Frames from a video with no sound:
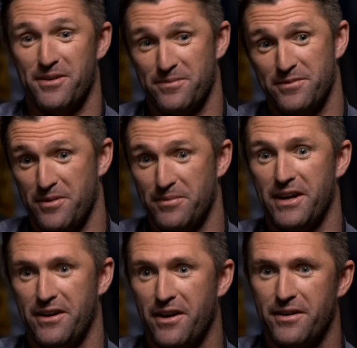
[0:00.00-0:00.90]
from
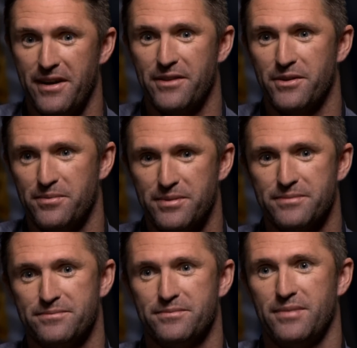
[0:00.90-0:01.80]
there on, I ended up
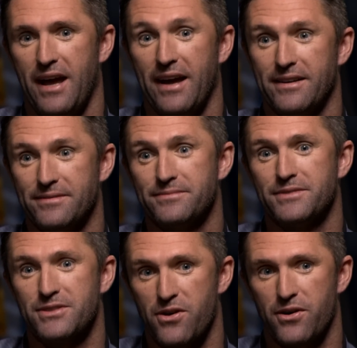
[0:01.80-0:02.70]
playing and
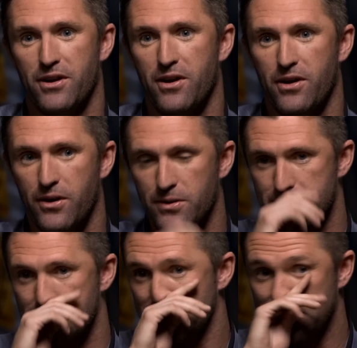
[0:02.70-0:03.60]
scoring a lot of
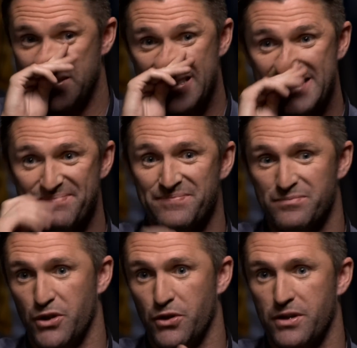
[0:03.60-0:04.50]
goals, and
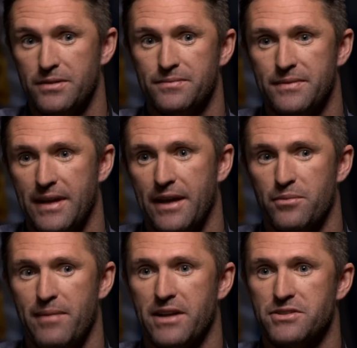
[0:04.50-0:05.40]
my uncle ended
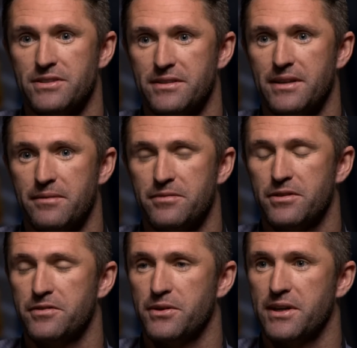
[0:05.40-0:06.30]
up managing the team for
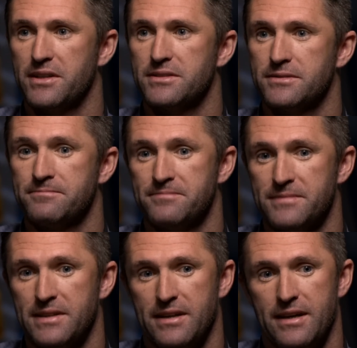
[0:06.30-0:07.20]
a few years, and
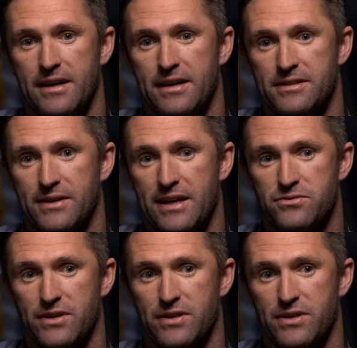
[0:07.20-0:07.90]
so that's